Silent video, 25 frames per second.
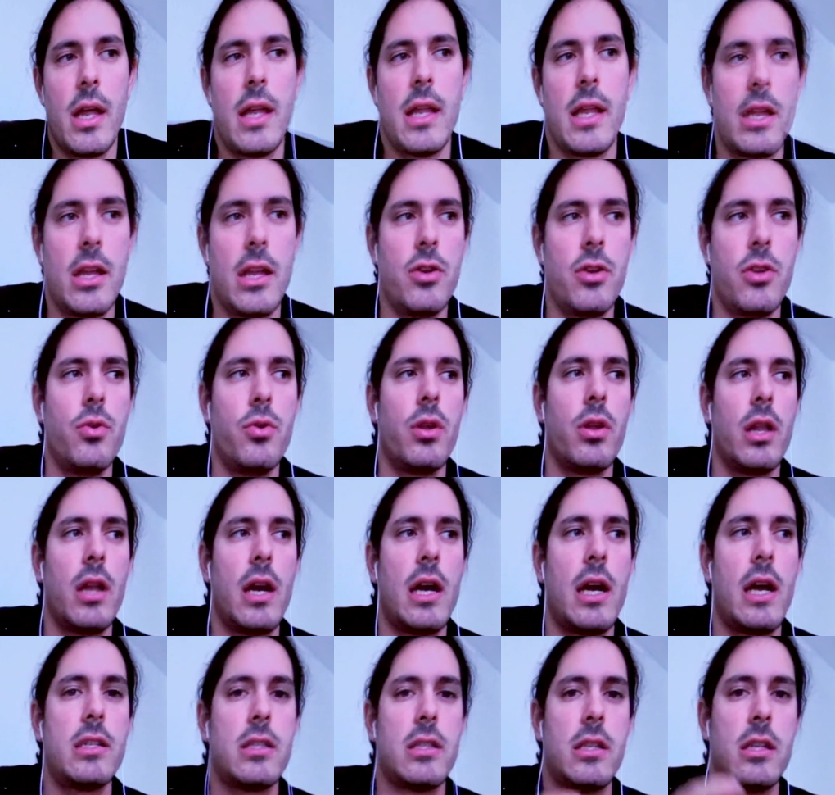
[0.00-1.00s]
and they
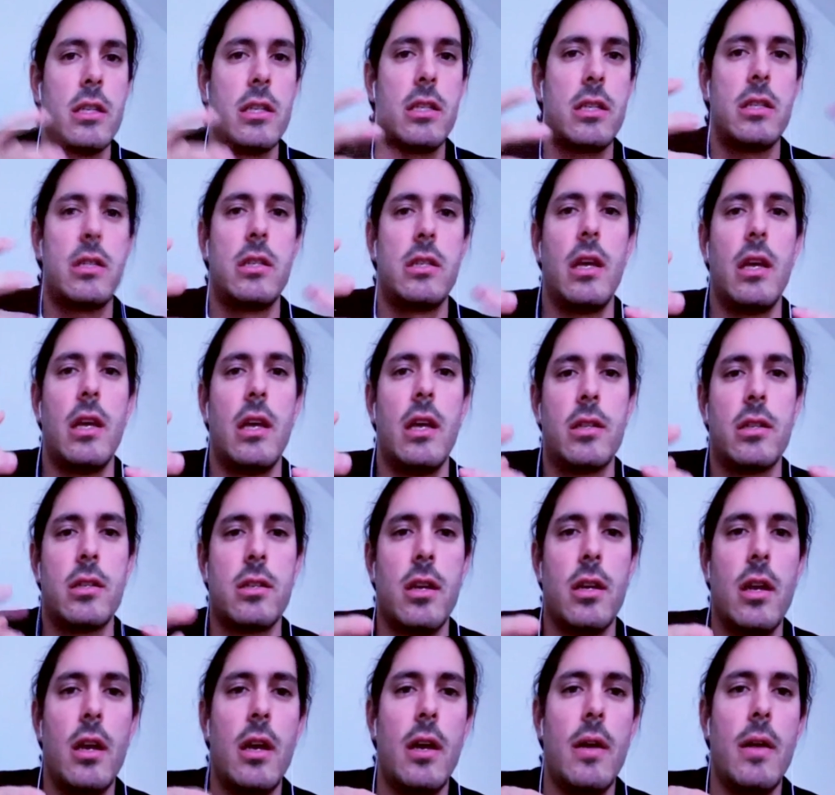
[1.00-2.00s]
utilized the
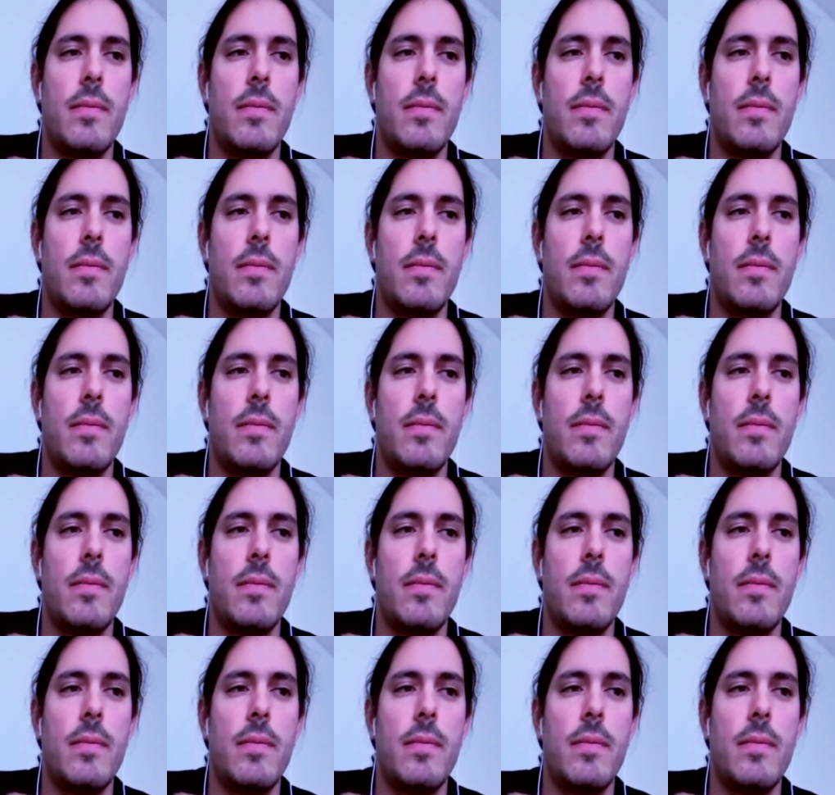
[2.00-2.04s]
sticks